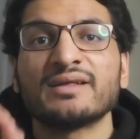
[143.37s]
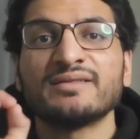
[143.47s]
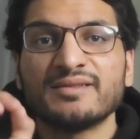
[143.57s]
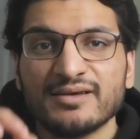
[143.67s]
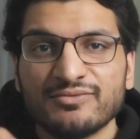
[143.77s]

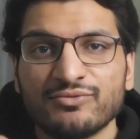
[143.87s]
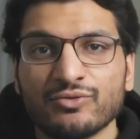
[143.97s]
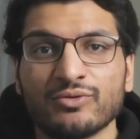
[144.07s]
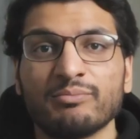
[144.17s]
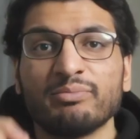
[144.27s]

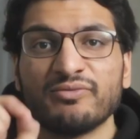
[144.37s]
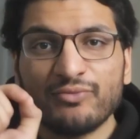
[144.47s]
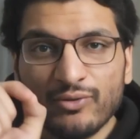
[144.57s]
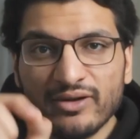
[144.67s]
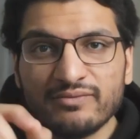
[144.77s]
Therefore,
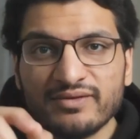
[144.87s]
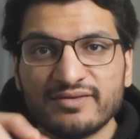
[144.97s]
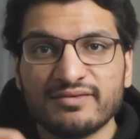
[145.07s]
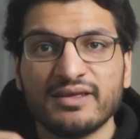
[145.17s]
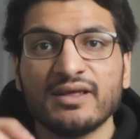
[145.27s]
before
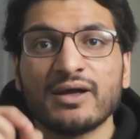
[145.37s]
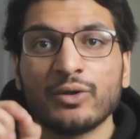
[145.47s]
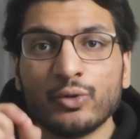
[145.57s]
investing,